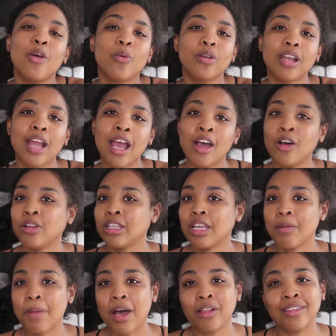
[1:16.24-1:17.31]
we're not only
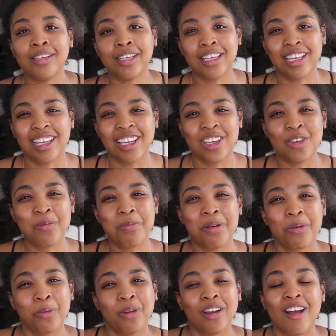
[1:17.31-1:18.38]
about looking cute, but
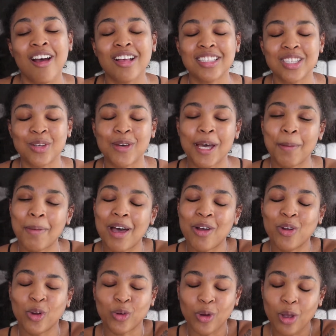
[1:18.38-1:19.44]
we're also about
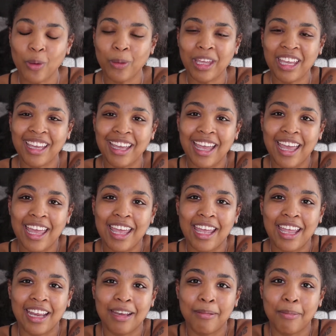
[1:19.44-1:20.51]
growing
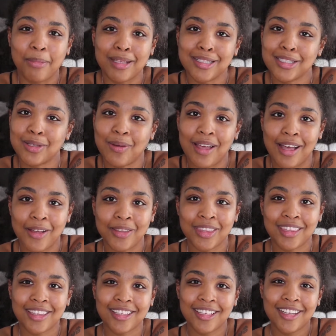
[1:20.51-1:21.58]
and mental
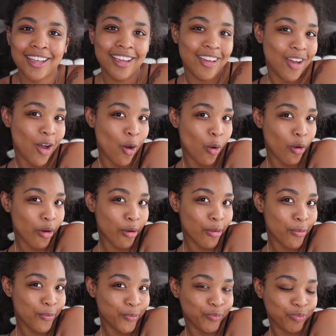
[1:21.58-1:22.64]
health.
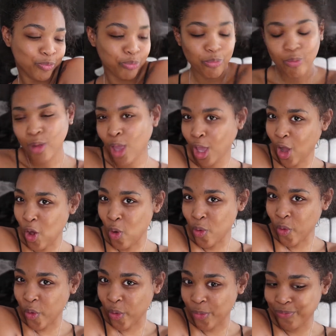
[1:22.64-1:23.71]

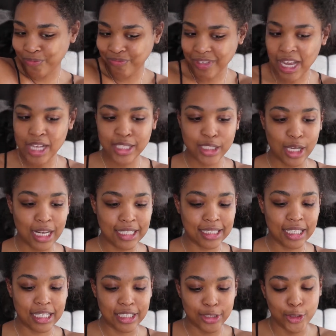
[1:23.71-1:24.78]
Okay. So let's
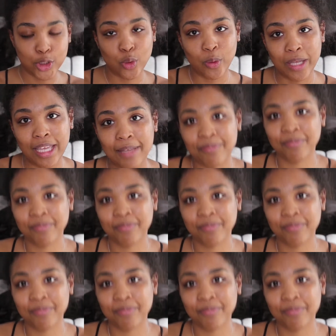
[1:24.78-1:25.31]
get into it.